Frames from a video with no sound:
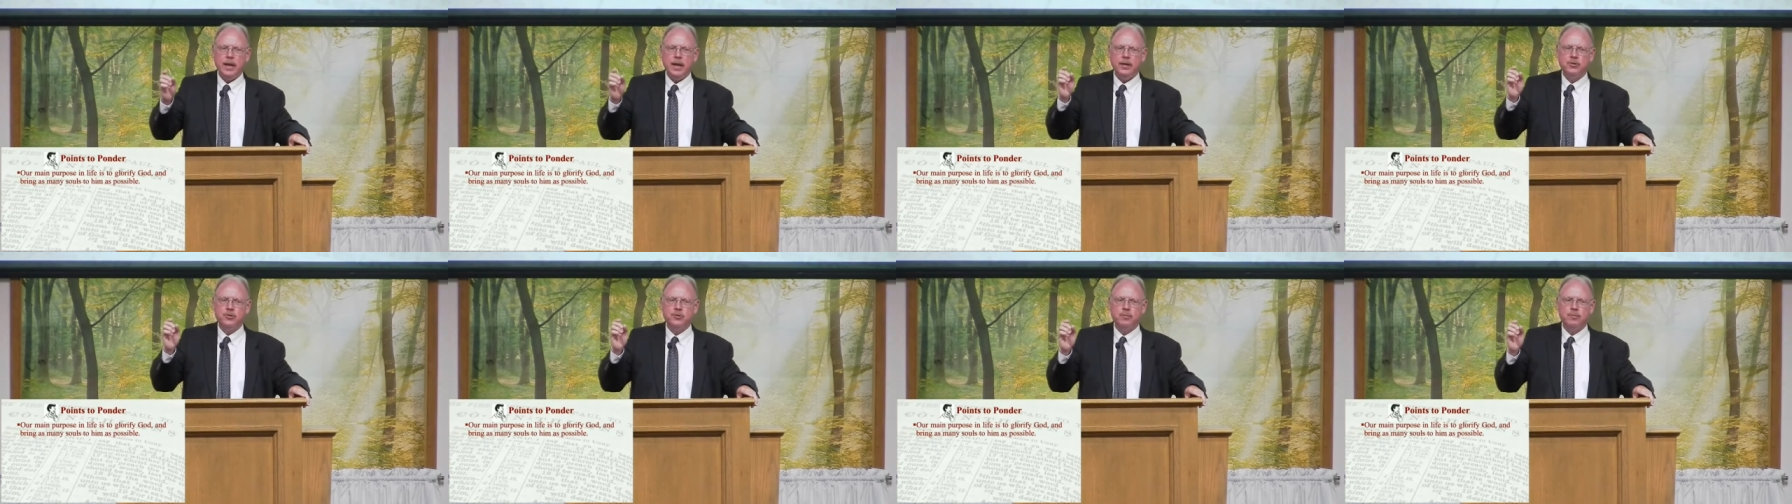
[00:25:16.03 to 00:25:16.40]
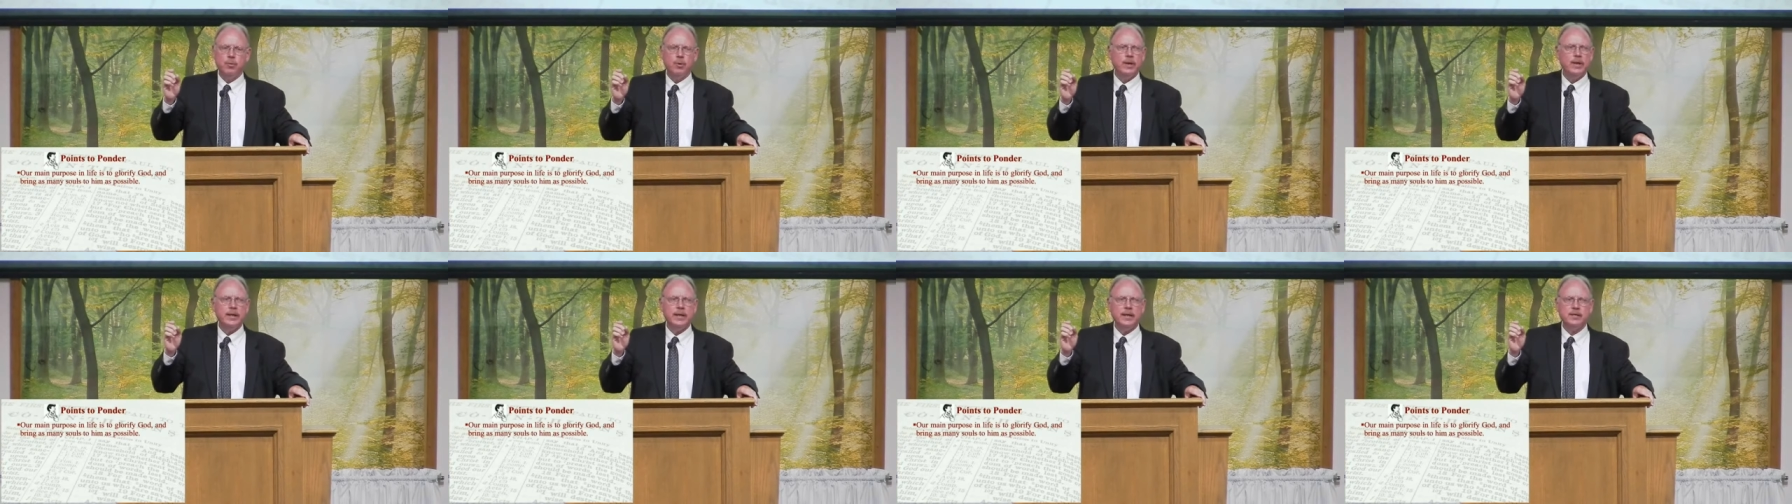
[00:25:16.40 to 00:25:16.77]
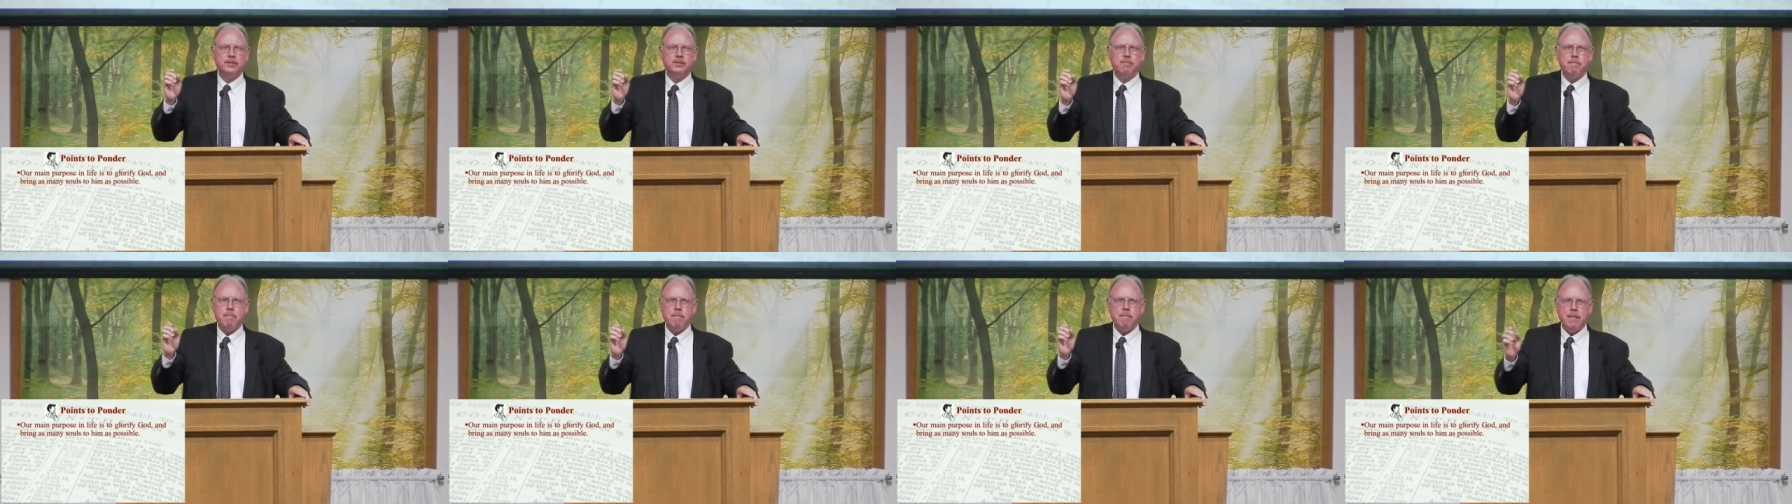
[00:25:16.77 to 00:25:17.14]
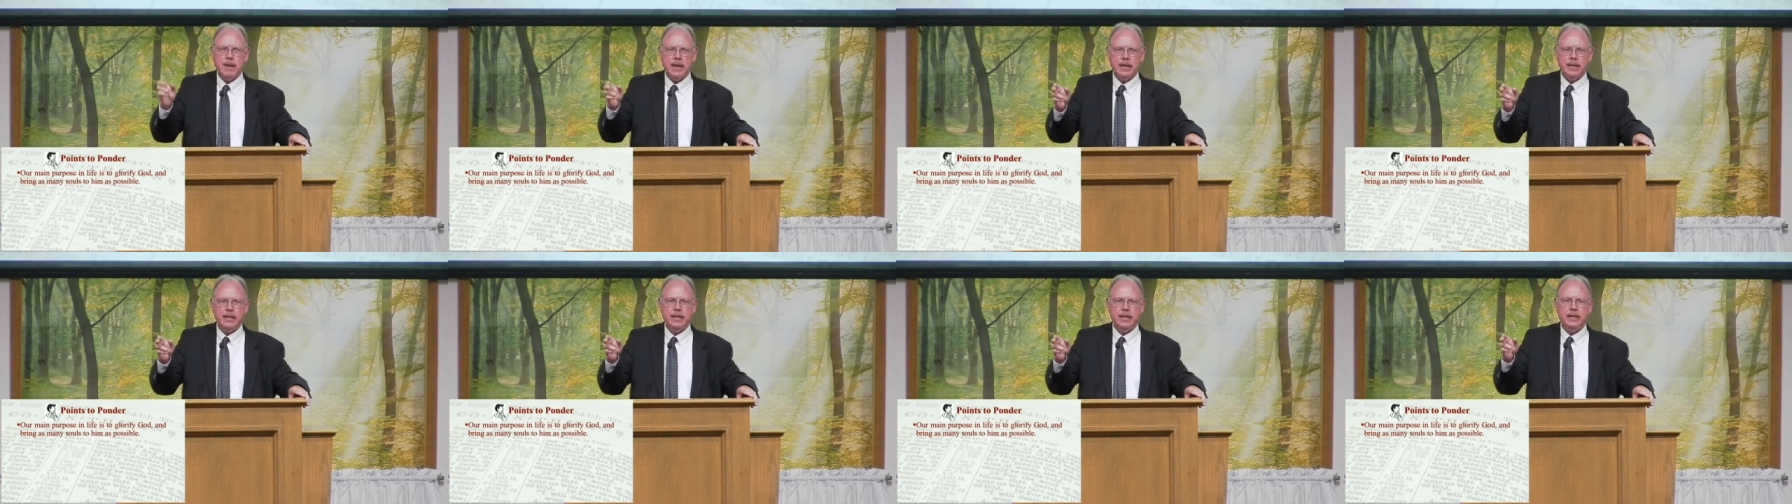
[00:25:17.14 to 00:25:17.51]
and to bring as
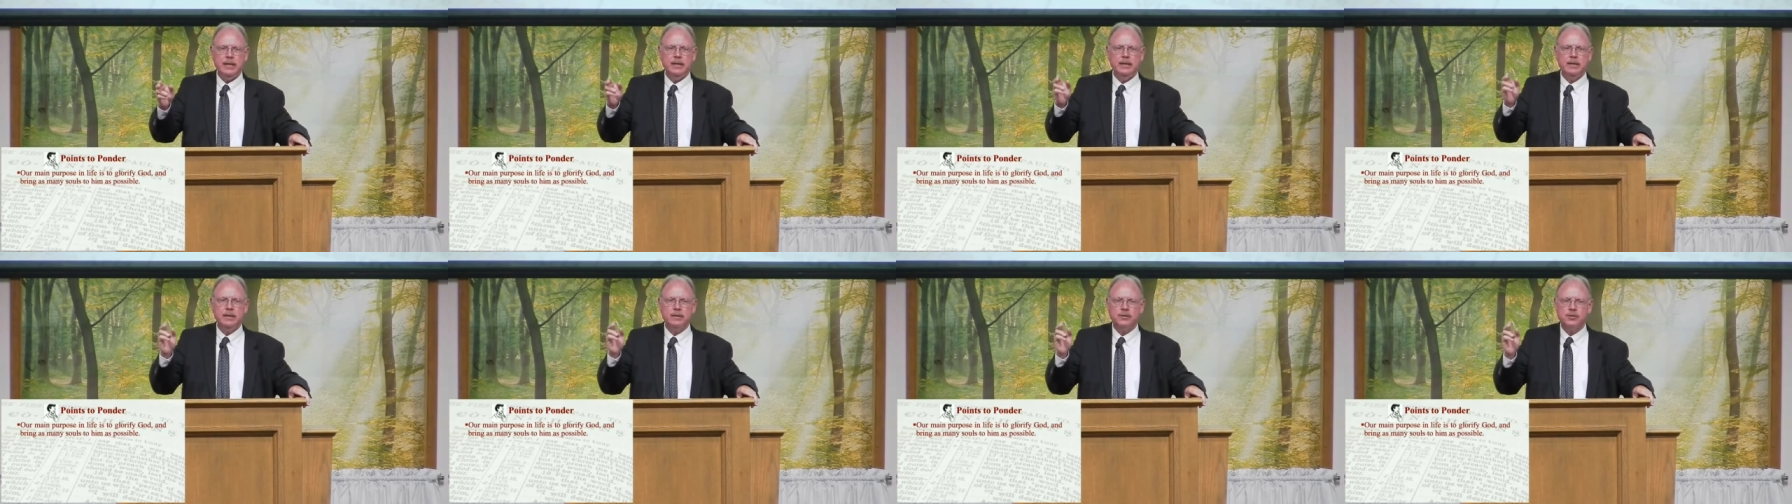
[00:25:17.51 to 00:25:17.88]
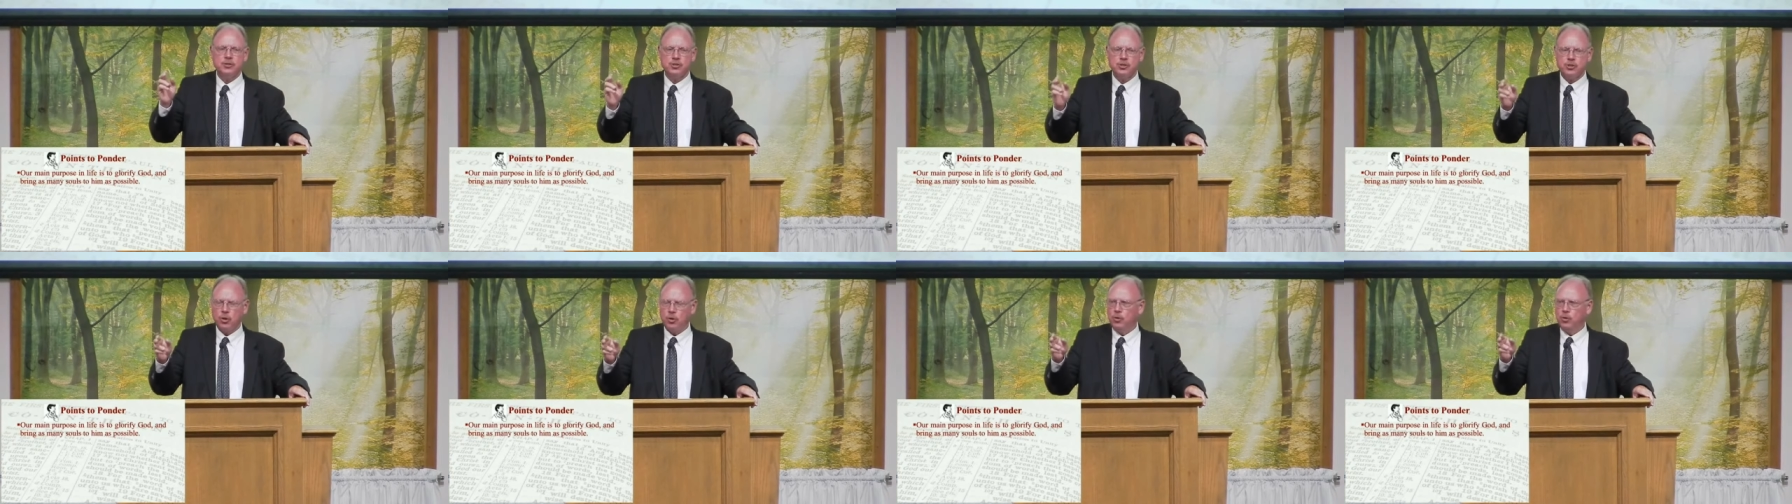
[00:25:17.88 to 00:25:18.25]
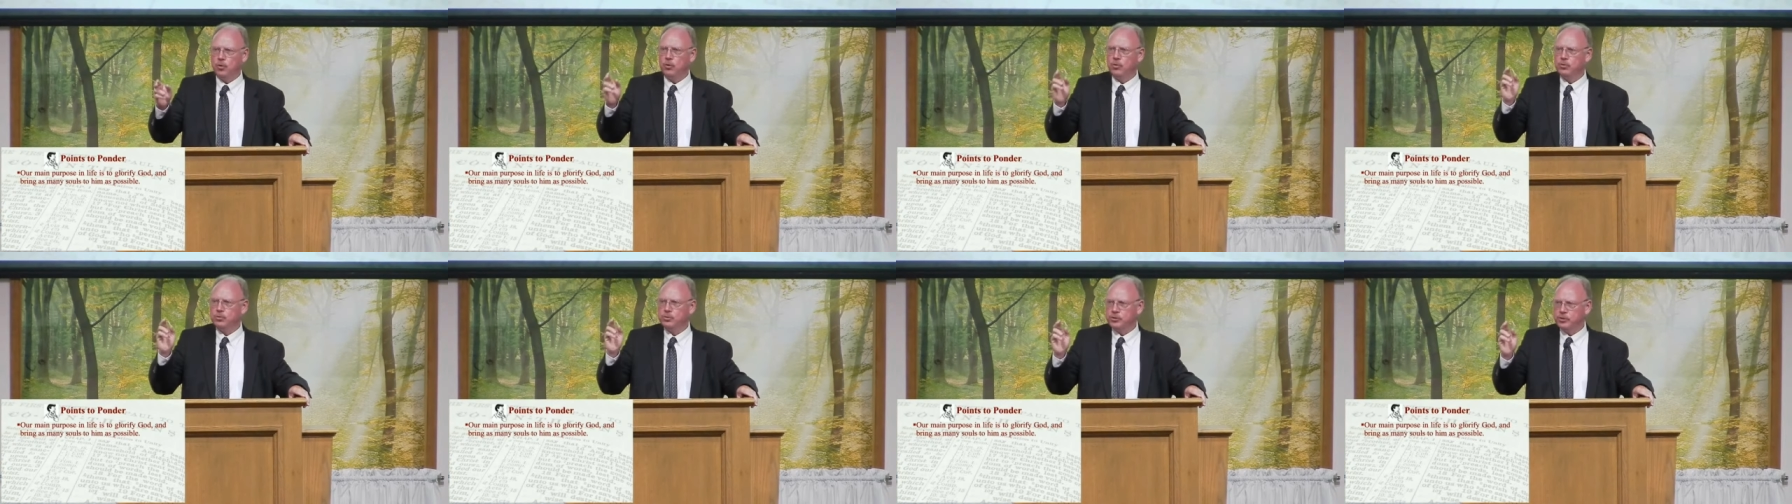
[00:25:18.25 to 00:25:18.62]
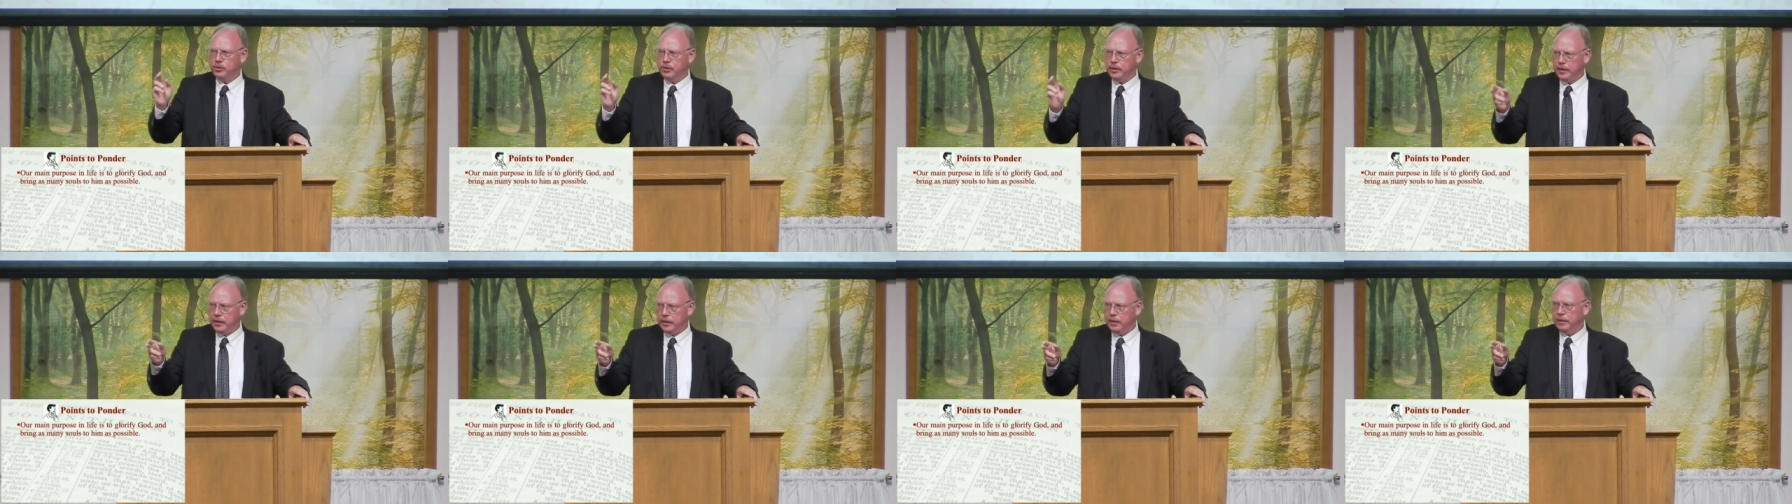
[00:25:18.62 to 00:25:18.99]
many souls
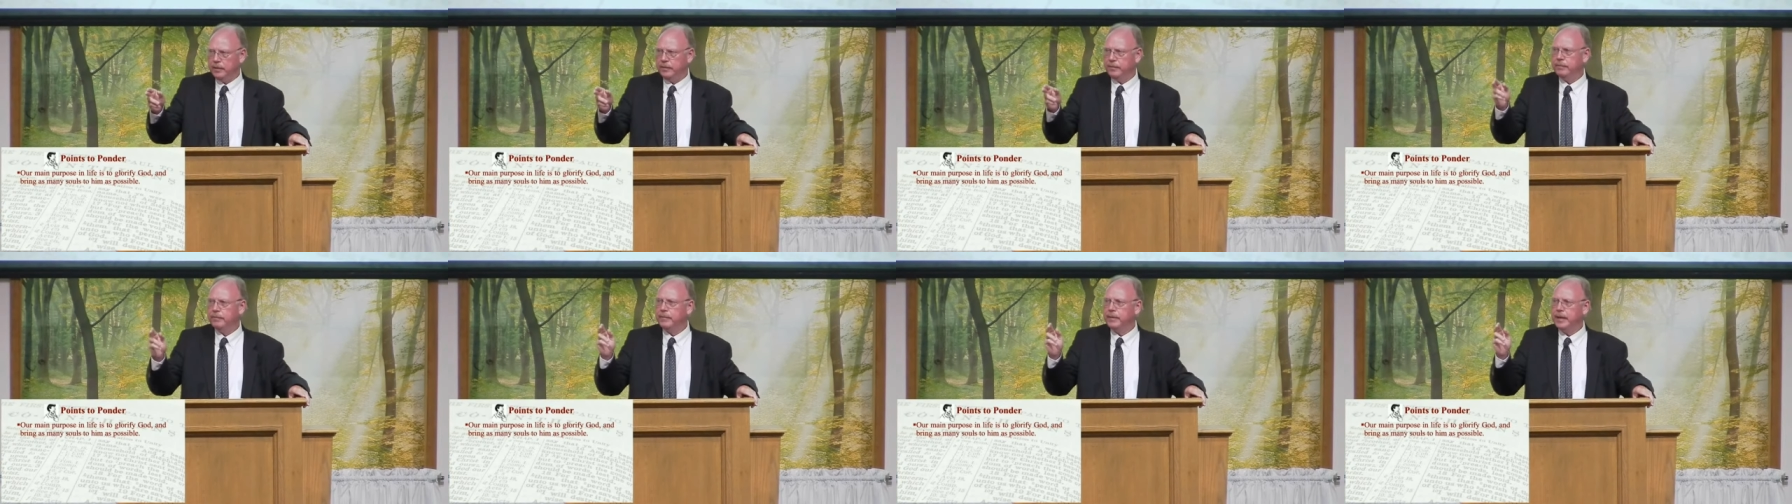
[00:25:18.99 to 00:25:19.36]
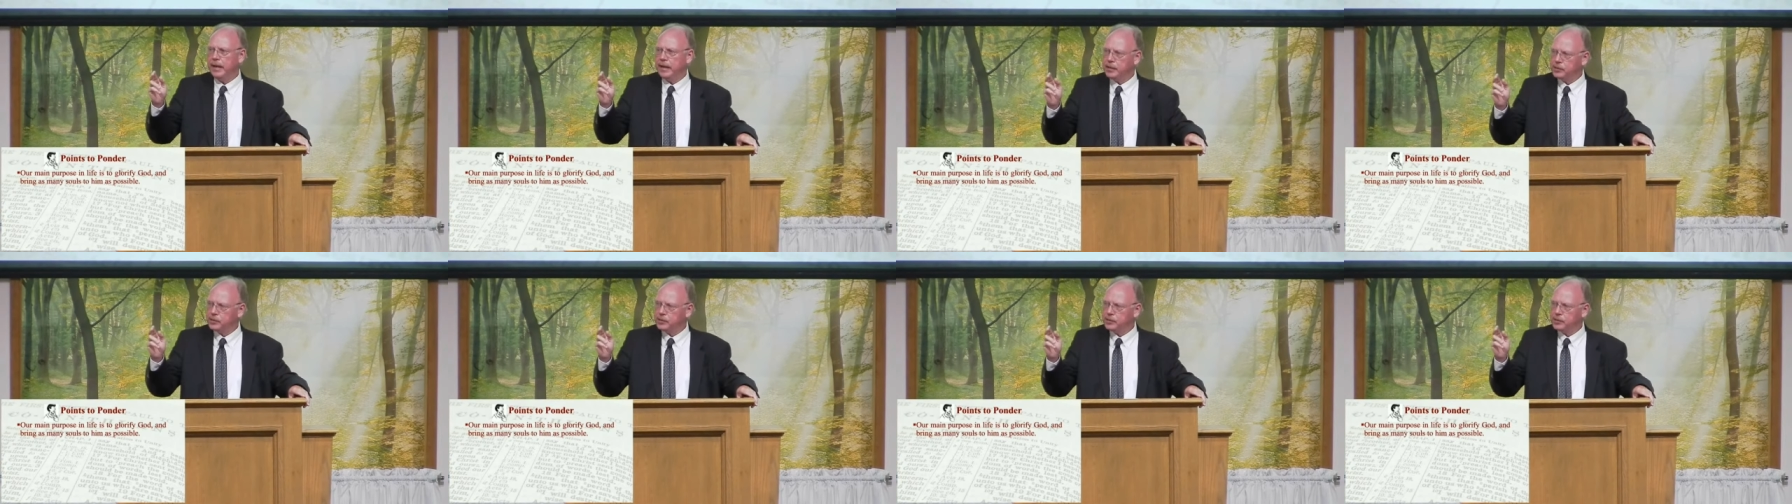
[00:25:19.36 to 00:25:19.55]
to Him